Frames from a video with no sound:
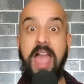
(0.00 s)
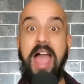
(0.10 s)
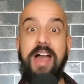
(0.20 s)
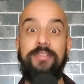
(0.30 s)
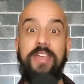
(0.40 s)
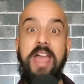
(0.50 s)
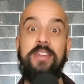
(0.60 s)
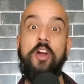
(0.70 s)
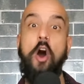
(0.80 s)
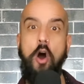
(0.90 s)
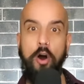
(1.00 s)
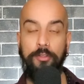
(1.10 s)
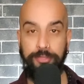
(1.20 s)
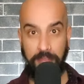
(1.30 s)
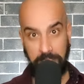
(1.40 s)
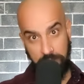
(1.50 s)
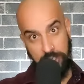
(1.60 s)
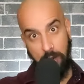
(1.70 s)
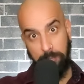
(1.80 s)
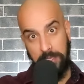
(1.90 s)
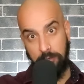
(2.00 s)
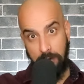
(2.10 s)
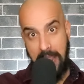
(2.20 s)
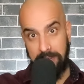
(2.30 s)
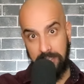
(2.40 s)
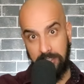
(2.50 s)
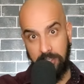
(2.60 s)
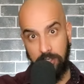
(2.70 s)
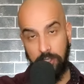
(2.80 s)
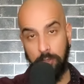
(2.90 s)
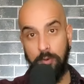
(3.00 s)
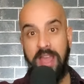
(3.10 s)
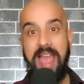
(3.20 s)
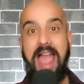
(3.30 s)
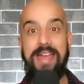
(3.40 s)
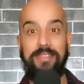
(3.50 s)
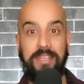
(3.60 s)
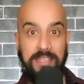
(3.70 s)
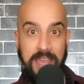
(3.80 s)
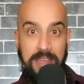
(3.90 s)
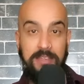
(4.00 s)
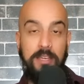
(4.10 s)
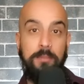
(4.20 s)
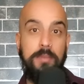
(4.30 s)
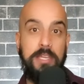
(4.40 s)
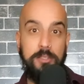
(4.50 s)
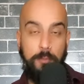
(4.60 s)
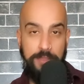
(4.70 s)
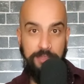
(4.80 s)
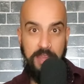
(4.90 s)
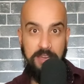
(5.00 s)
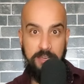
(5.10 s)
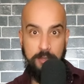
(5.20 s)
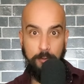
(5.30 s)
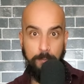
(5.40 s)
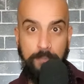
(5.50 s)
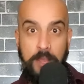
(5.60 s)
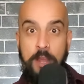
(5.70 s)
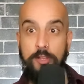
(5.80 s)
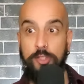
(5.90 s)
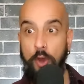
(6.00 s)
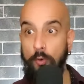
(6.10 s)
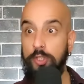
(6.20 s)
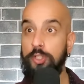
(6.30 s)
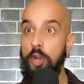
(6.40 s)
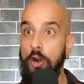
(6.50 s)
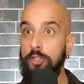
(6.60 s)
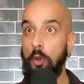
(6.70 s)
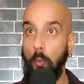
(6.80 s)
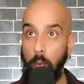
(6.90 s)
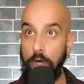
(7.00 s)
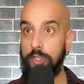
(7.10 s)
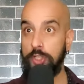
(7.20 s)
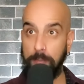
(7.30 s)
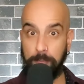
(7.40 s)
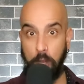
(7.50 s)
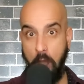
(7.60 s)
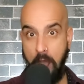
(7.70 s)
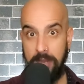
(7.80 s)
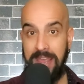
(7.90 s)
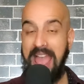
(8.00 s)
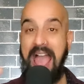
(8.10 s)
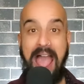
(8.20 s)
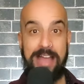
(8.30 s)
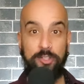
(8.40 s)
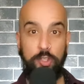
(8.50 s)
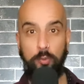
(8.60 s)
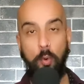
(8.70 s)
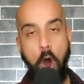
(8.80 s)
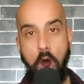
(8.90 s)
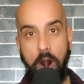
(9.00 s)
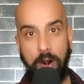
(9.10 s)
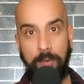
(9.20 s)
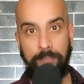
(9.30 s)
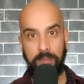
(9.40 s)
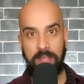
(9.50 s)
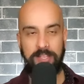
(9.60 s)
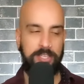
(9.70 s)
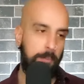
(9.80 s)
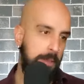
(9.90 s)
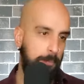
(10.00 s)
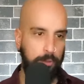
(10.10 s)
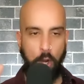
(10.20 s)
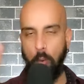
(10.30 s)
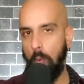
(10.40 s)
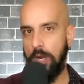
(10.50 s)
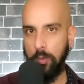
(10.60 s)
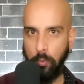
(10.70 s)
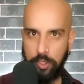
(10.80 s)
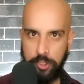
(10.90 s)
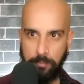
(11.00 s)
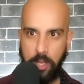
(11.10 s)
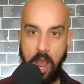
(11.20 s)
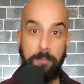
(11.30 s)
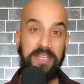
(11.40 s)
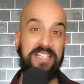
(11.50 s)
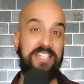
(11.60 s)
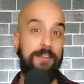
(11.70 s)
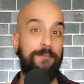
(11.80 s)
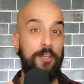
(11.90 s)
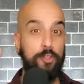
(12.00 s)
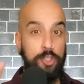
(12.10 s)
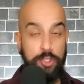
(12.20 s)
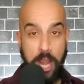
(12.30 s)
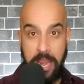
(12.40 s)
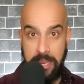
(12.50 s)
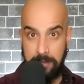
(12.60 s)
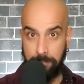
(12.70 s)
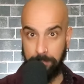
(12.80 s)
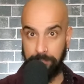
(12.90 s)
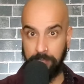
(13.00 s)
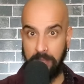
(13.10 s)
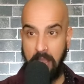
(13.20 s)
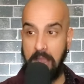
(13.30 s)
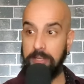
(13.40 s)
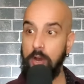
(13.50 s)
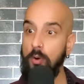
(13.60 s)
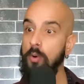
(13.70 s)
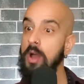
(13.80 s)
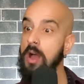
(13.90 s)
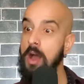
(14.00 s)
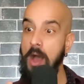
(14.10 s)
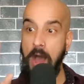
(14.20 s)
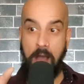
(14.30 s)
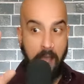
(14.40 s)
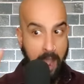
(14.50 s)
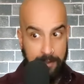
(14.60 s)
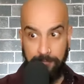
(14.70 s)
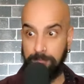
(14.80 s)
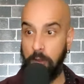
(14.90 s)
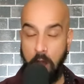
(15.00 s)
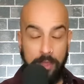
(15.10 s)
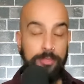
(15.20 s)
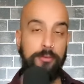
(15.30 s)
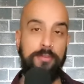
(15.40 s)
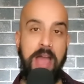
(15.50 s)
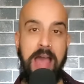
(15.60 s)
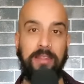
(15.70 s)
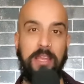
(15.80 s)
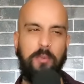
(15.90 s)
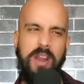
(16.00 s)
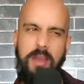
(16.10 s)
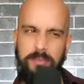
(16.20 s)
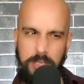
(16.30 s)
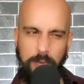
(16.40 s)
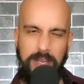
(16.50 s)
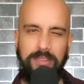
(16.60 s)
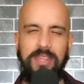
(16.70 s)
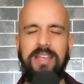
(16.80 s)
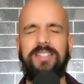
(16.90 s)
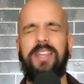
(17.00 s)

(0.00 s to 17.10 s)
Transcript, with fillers: and then all things shall be granted to you, and the kingdom is within you. So start to worship God as you are. Some people don't want to worship God because they feel shame. I know uh, I've gone through that. Like when I'm doing things that